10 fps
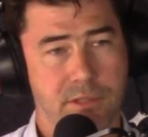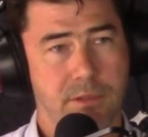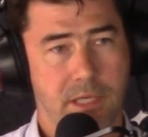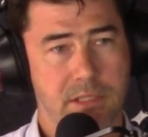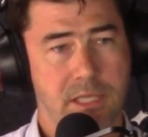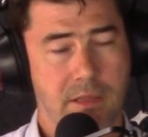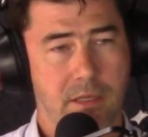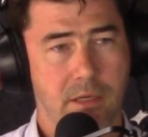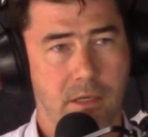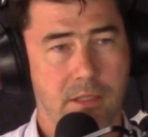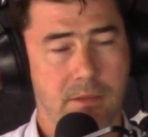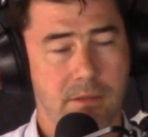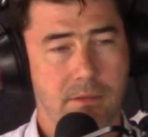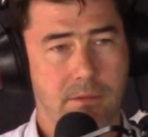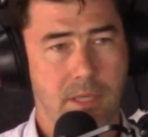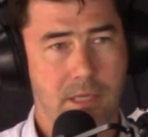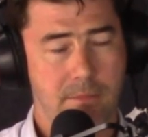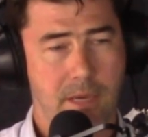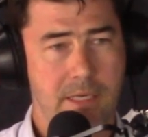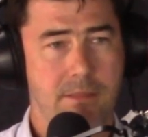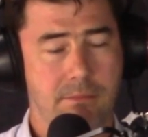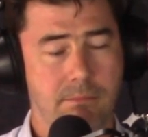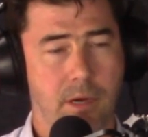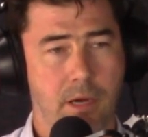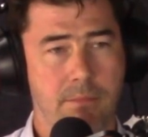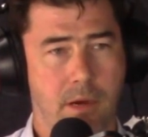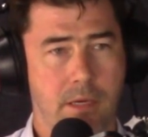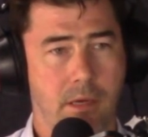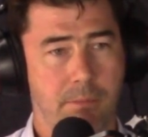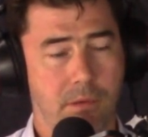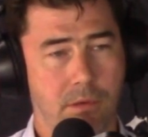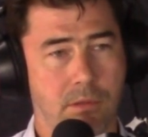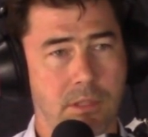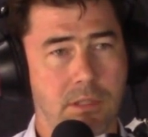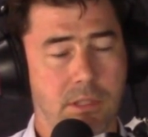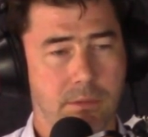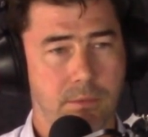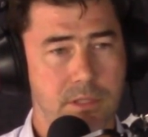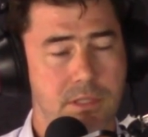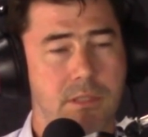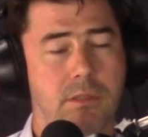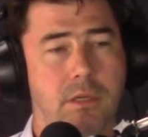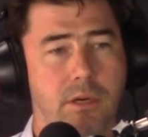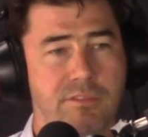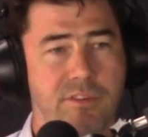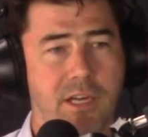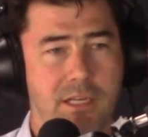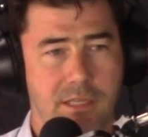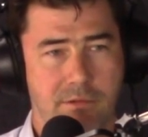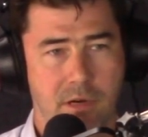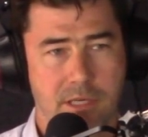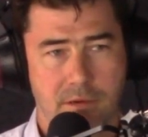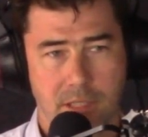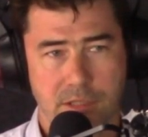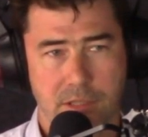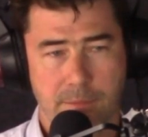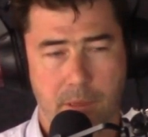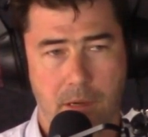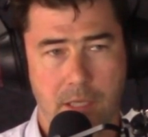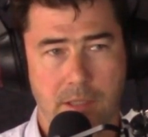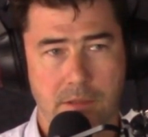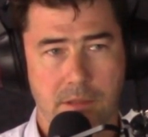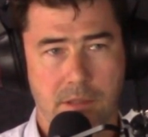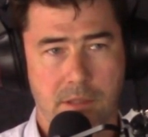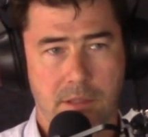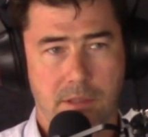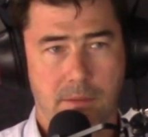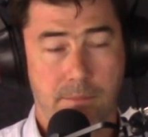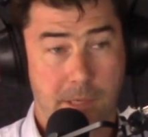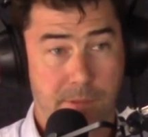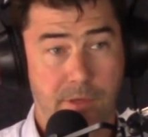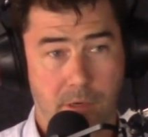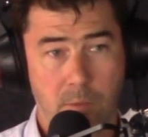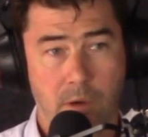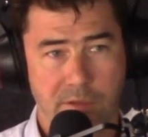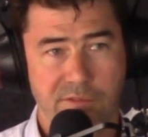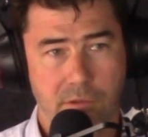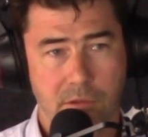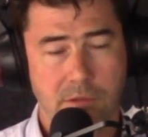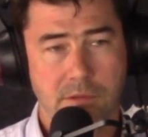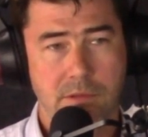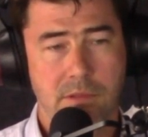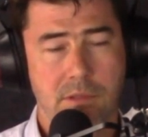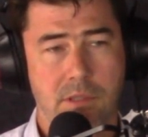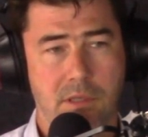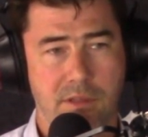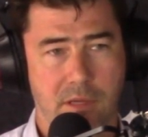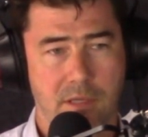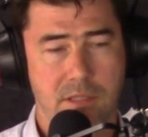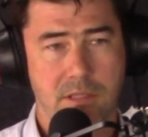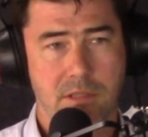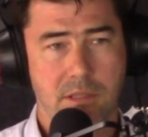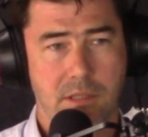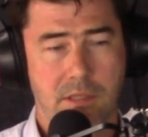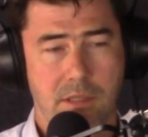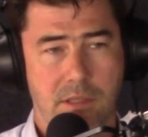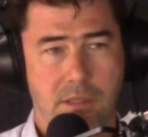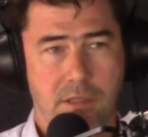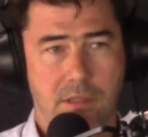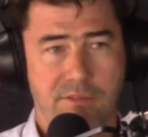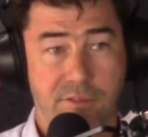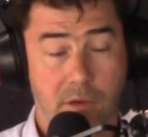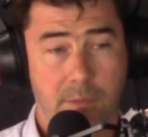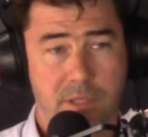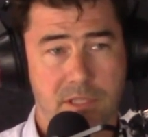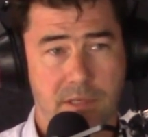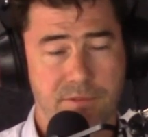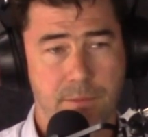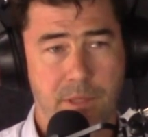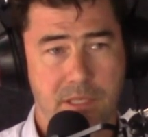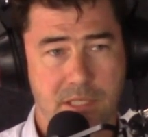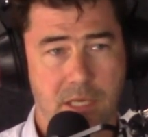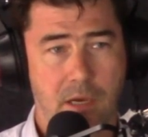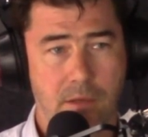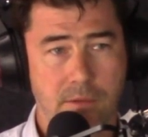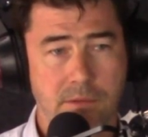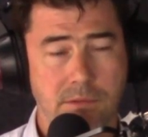to an extent that I either made my own mind up or was kind of veered in the right direction by people that I worked for, that flogging myself to be a CO